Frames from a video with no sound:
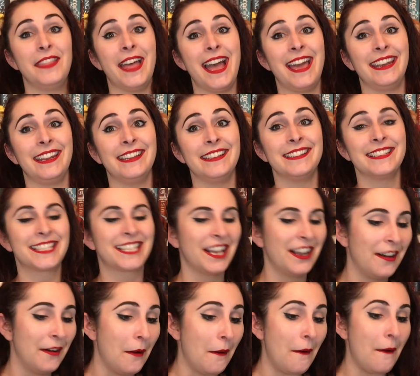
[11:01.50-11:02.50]
that is.
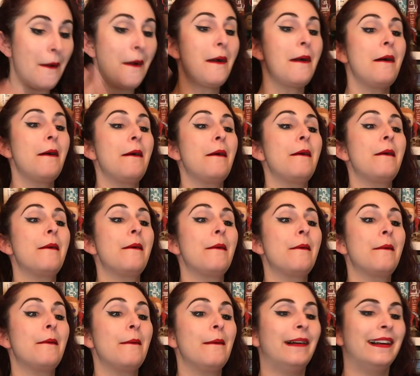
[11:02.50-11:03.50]

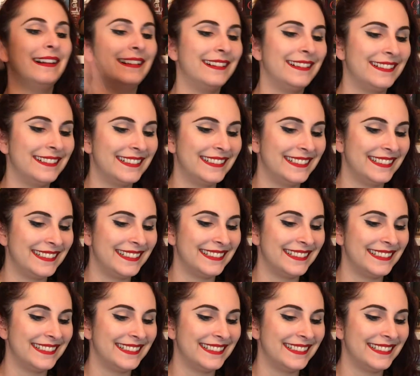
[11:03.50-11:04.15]
Oh!